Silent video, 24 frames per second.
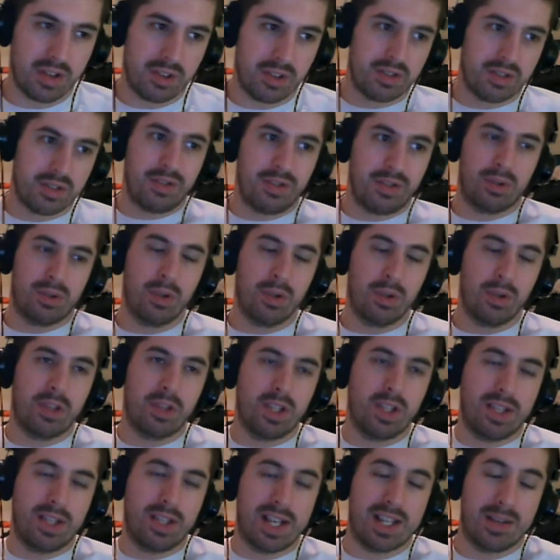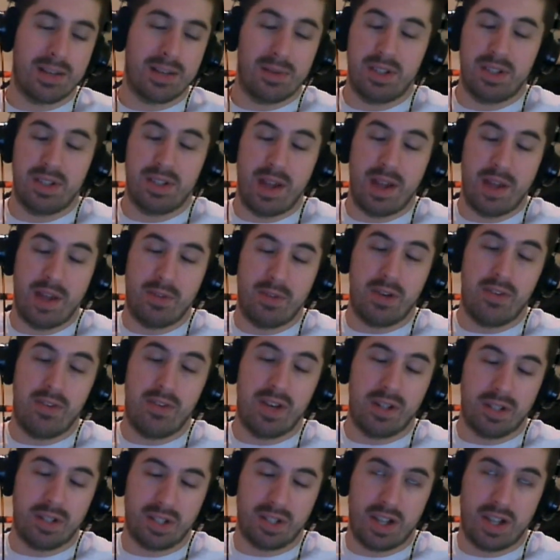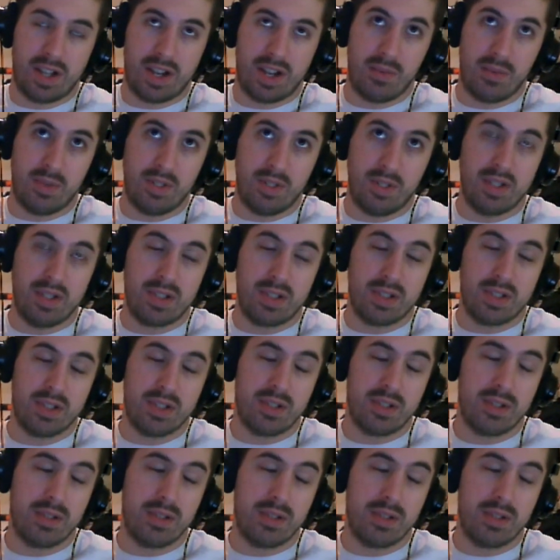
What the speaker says: So truthfully, last time I was ever in a Radio Shack was,